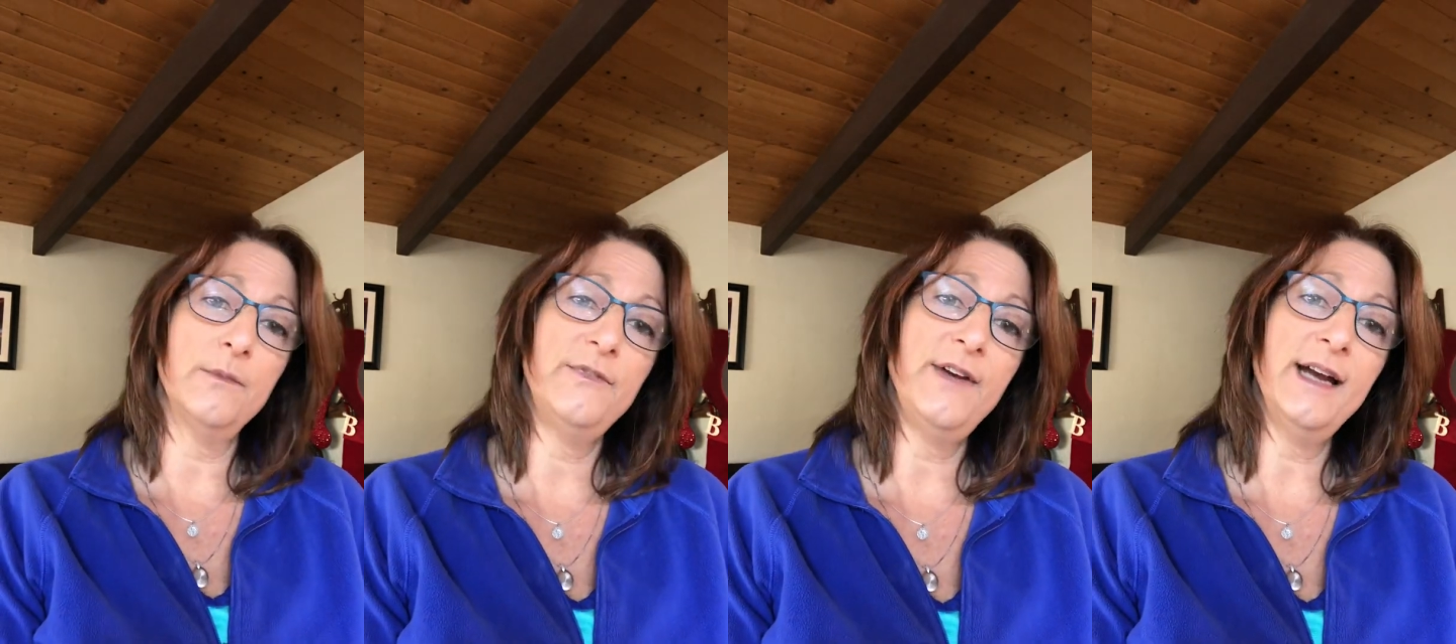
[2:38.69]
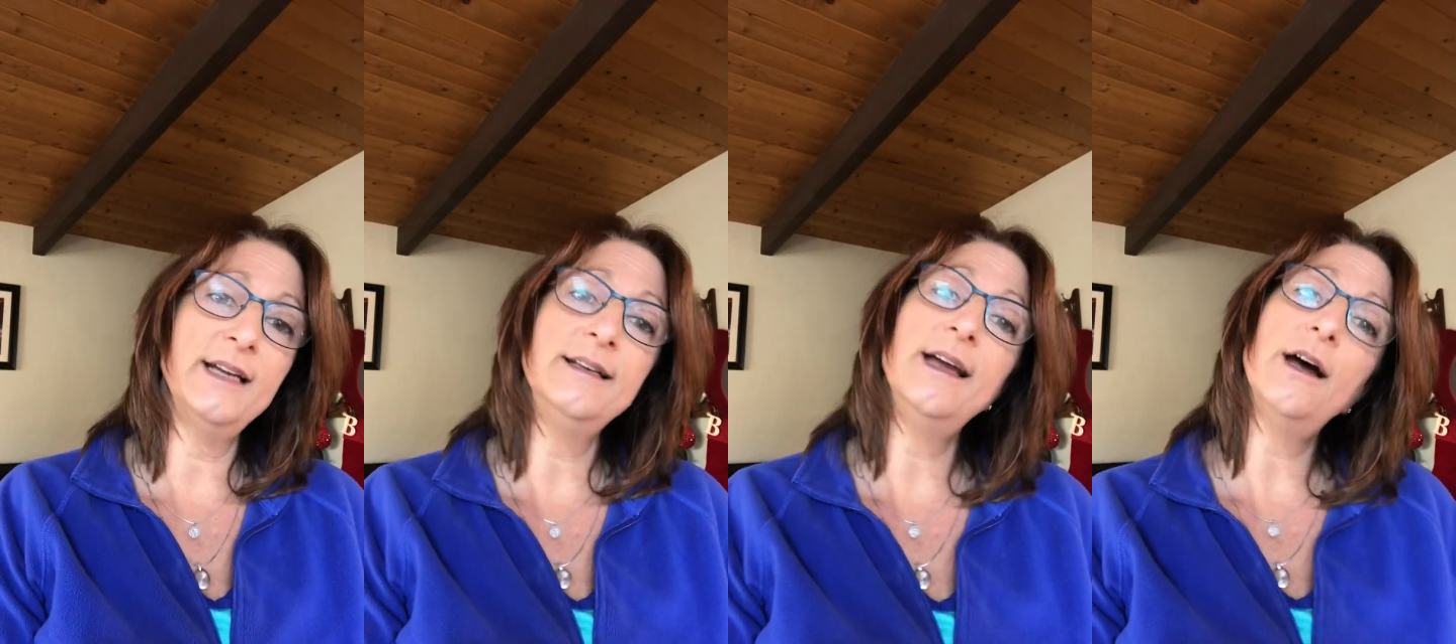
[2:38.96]

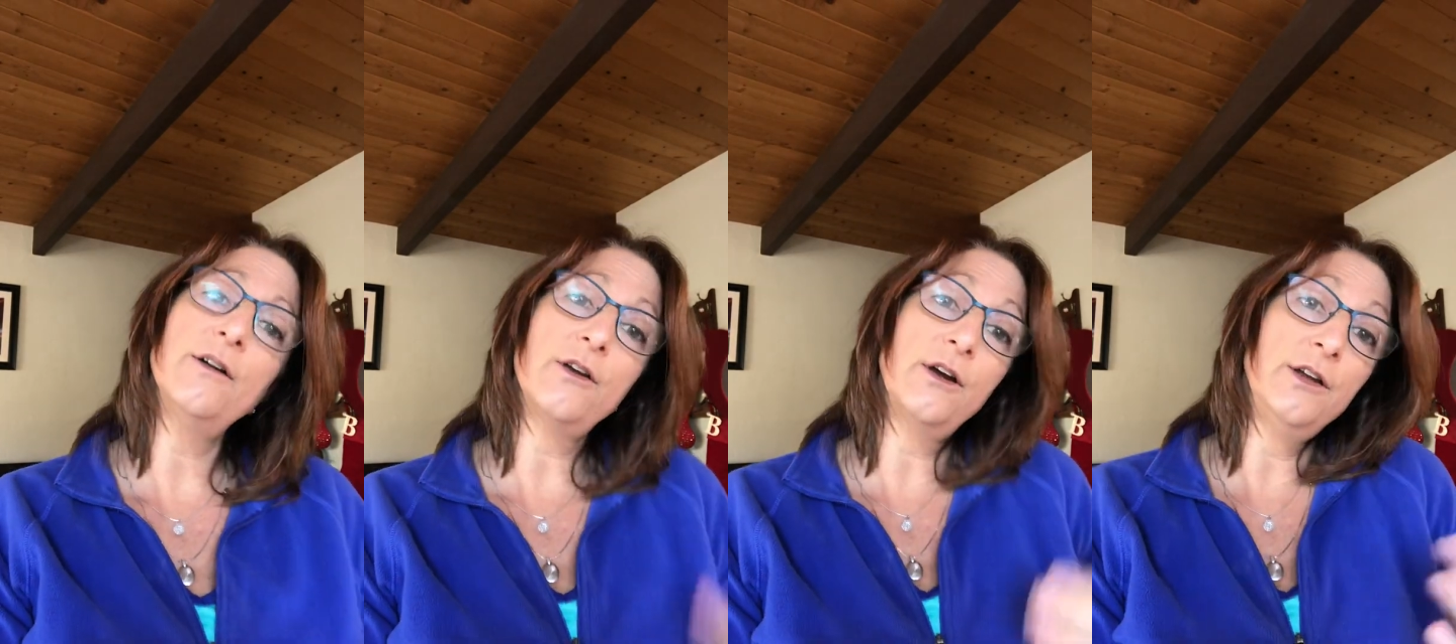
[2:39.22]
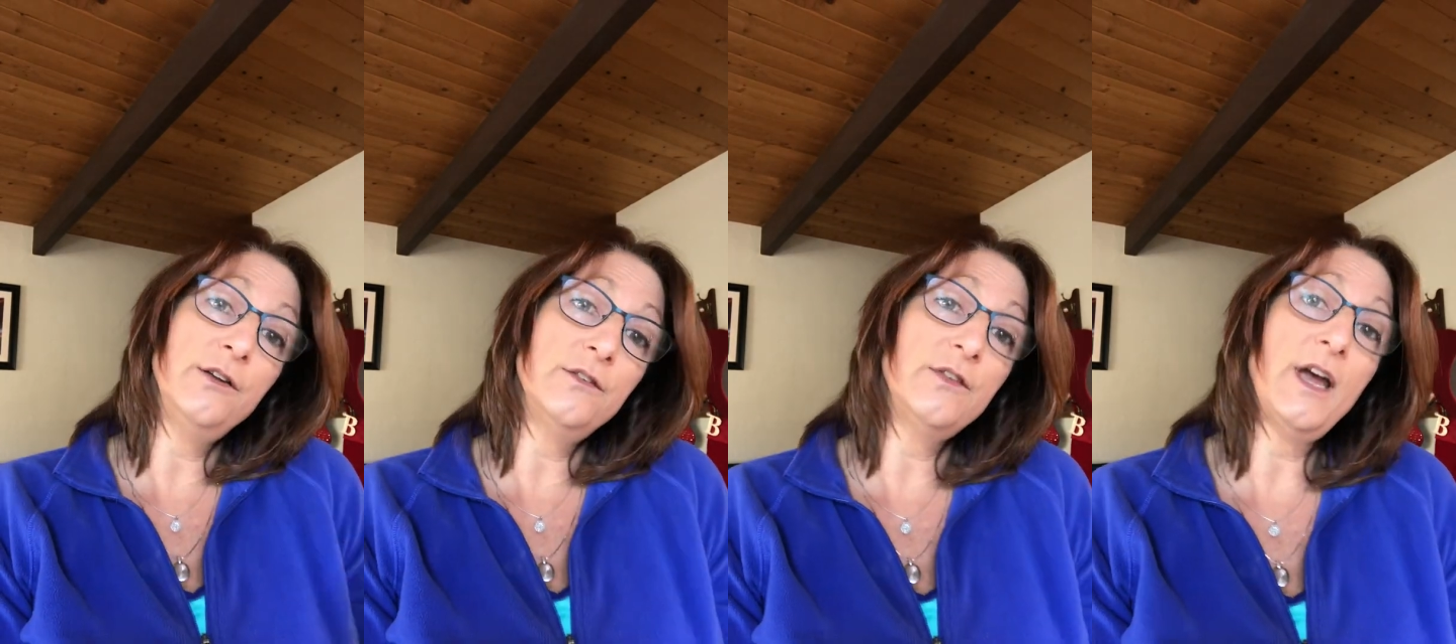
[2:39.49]
Find out, are
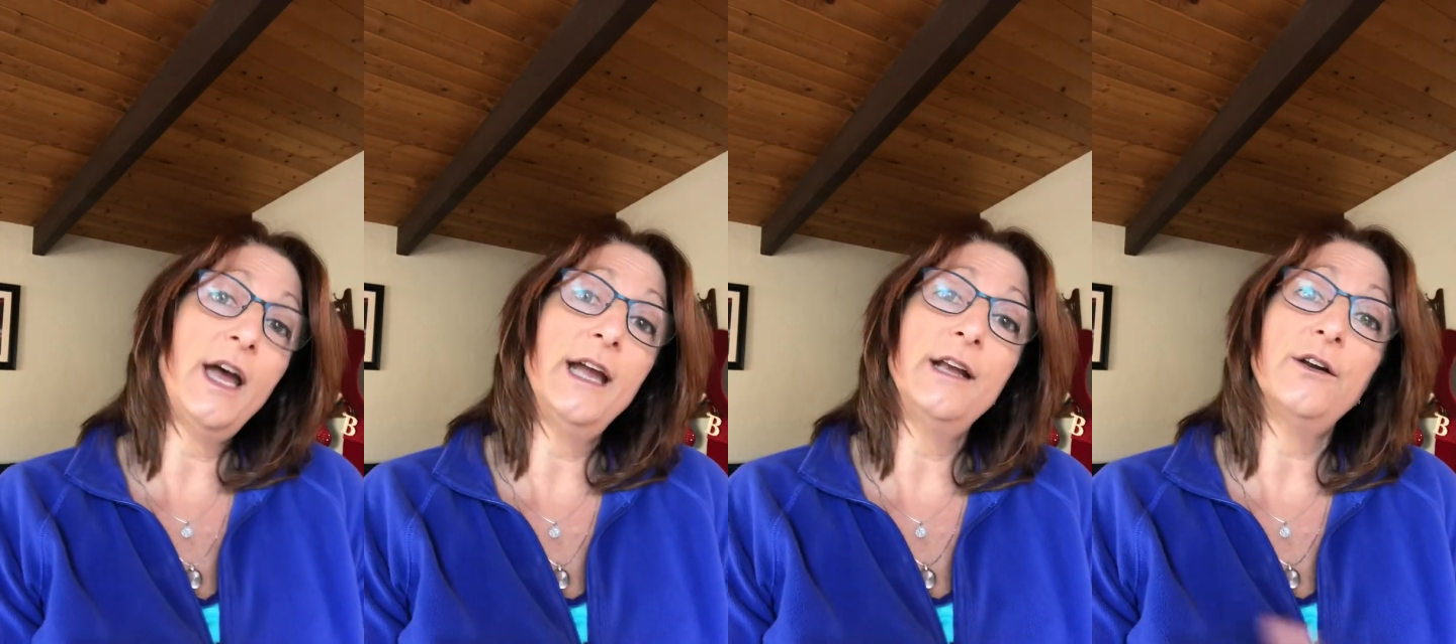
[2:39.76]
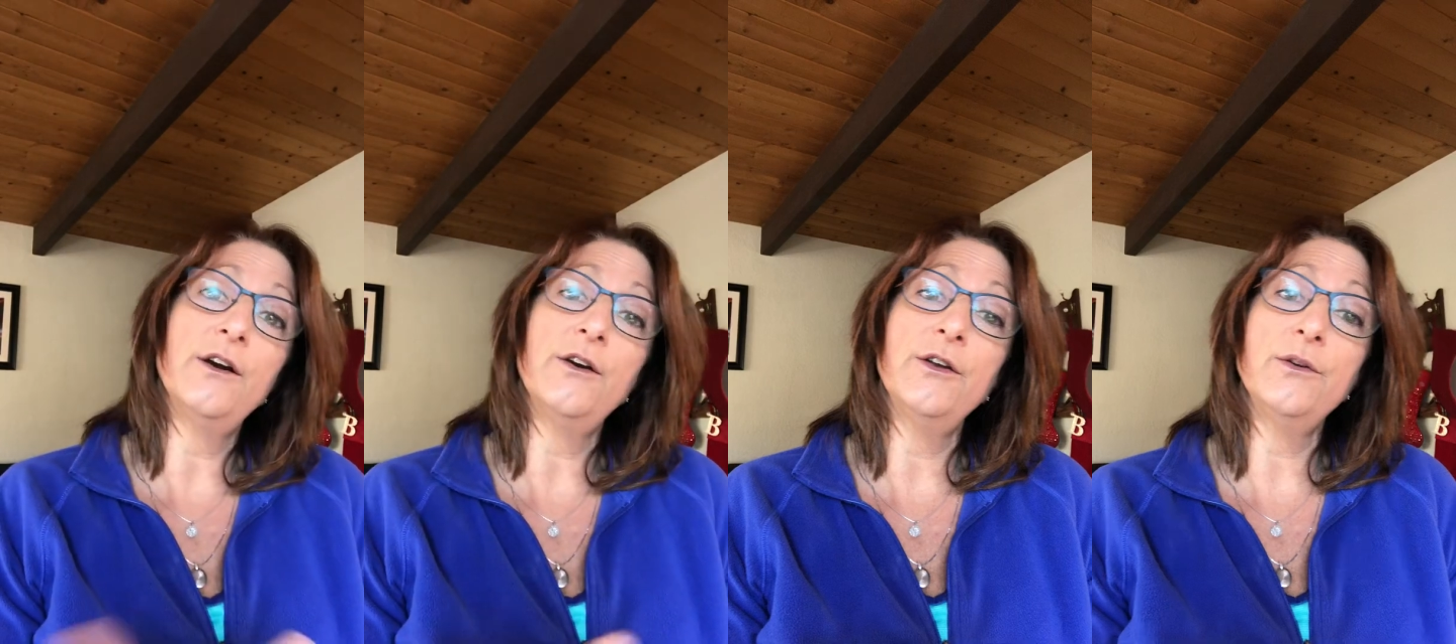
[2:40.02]
you tight,
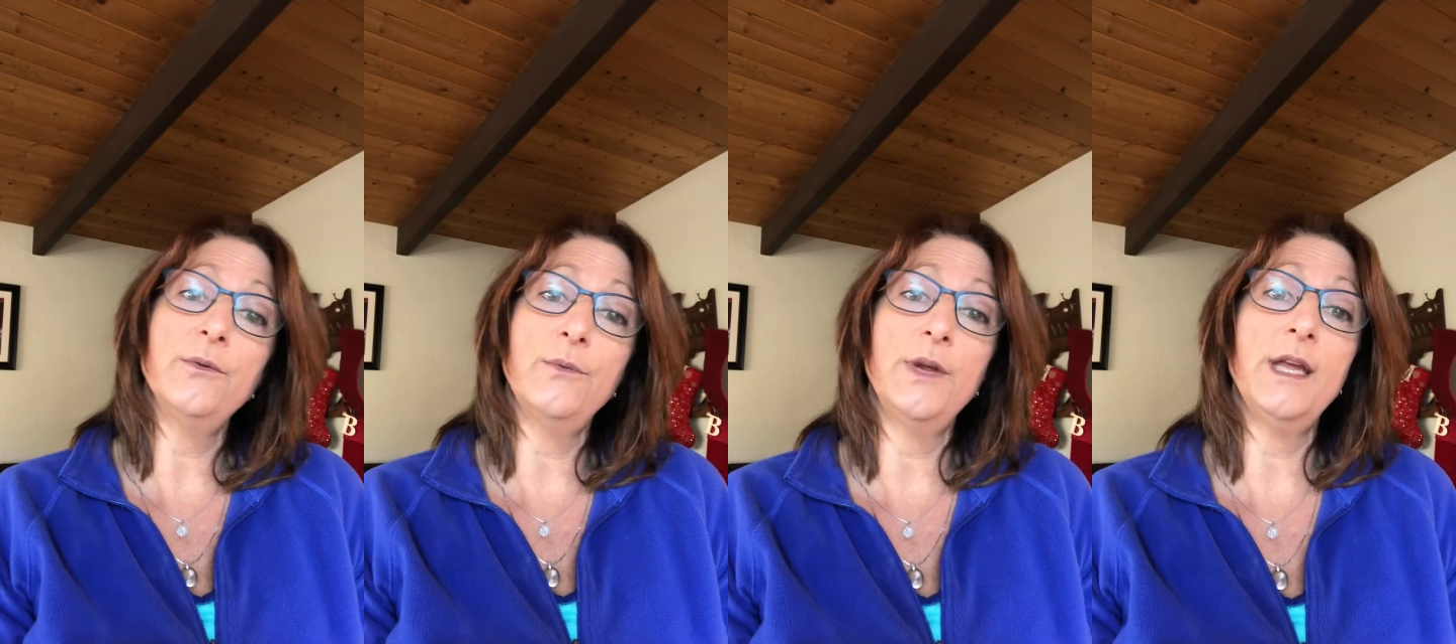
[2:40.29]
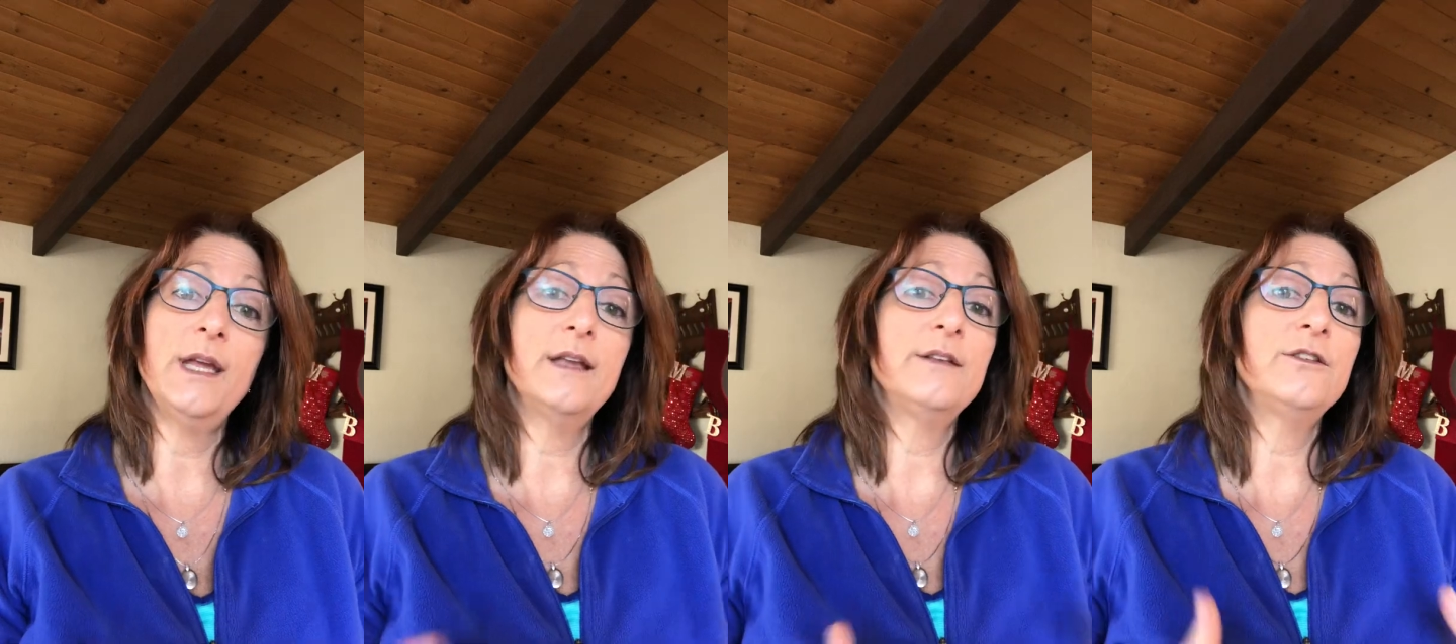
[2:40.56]
are you weak?